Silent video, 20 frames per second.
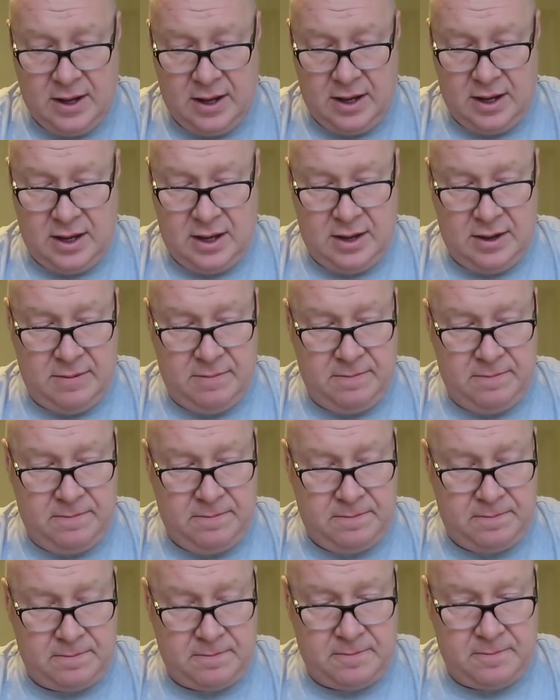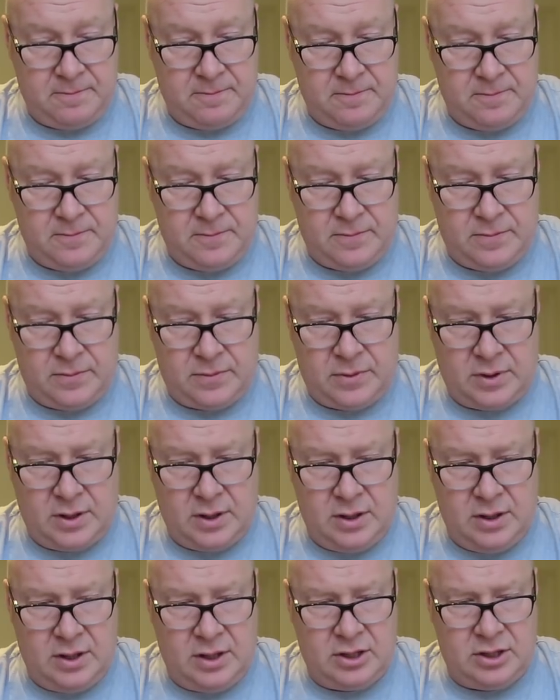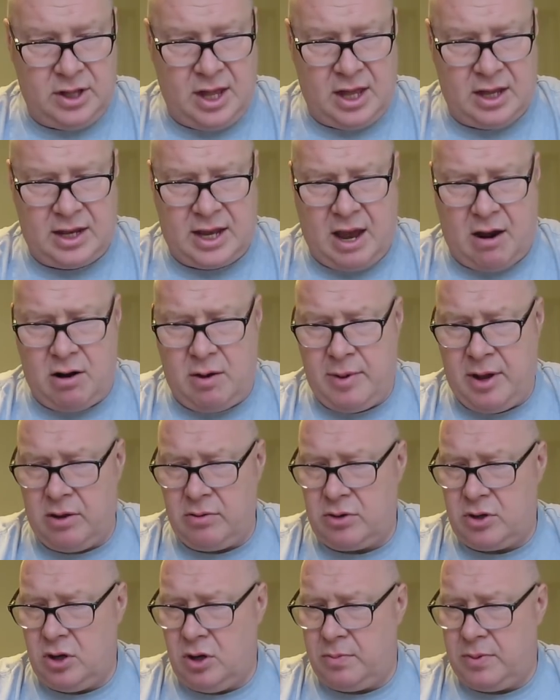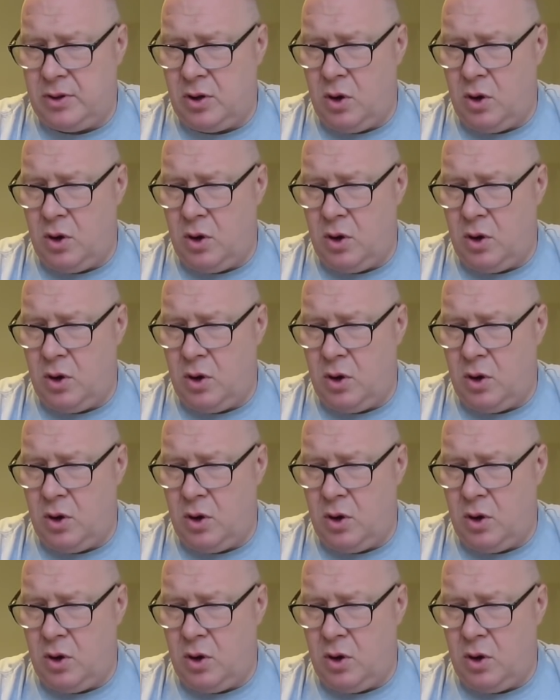There's that Carabao Cup.